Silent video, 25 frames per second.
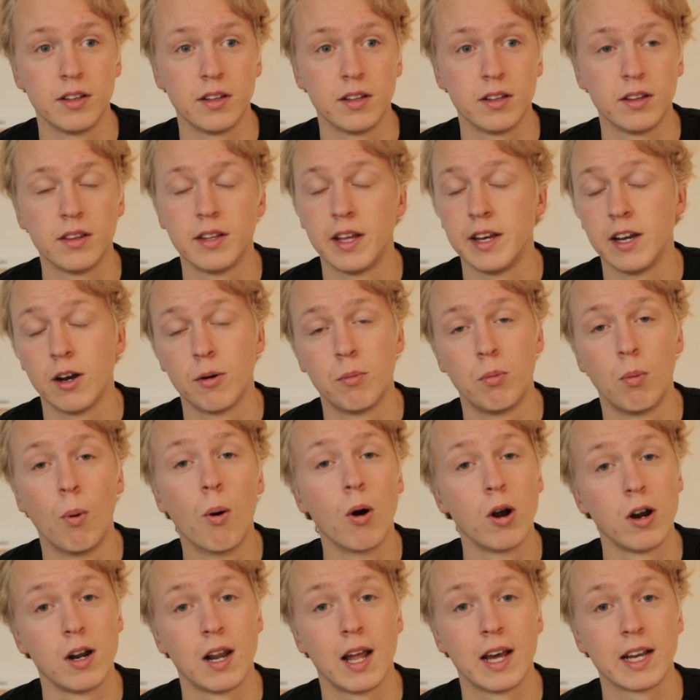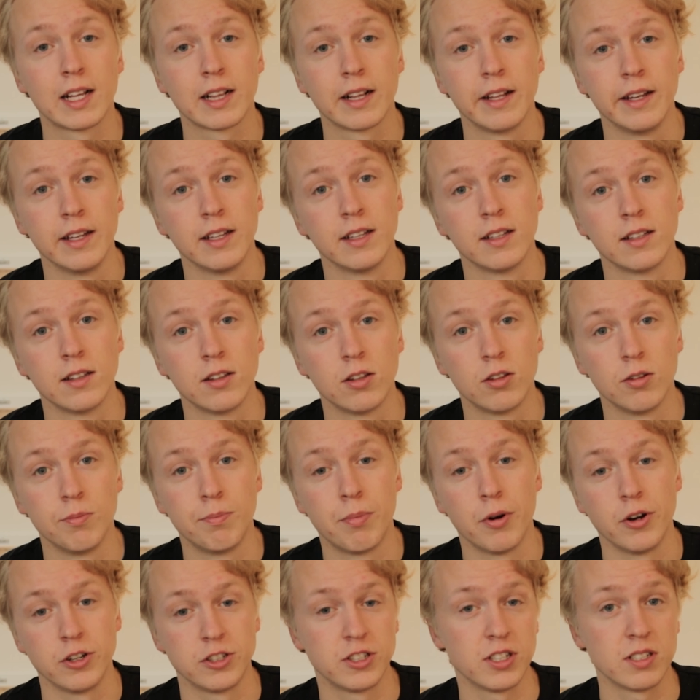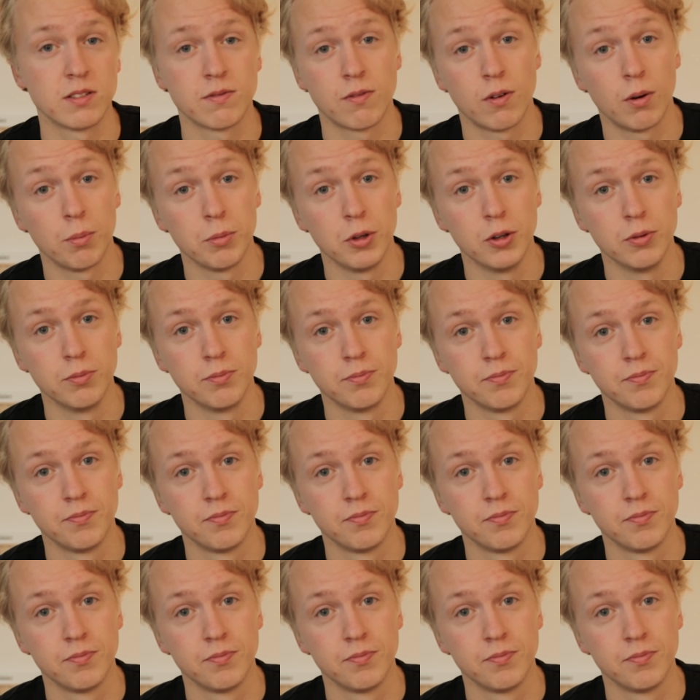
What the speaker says: they are more likely to purchase from you.